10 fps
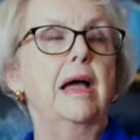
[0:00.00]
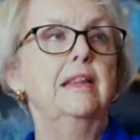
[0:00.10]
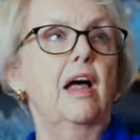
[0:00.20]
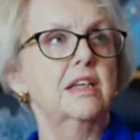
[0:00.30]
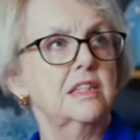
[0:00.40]
I
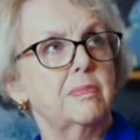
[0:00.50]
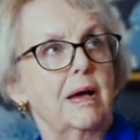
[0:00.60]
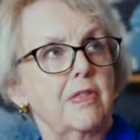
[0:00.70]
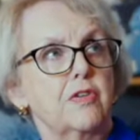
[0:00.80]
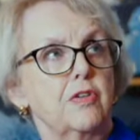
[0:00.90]
lost
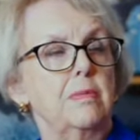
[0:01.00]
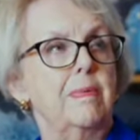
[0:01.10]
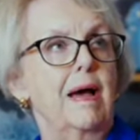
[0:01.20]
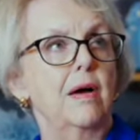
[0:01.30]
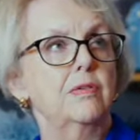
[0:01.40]
about 30
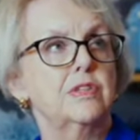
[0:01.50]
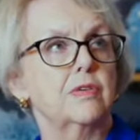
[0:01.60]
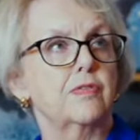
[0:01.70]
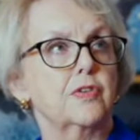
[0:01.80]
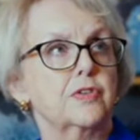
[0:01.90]
pounds
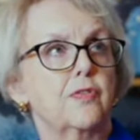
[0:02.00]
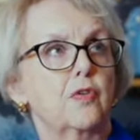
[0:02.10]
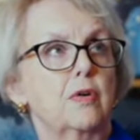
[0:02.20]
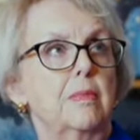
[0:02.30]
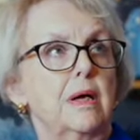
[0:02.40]
the first
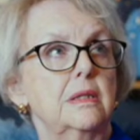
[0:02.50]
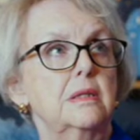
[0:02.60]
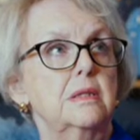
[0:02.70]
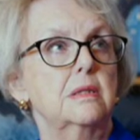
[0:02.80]
4 months.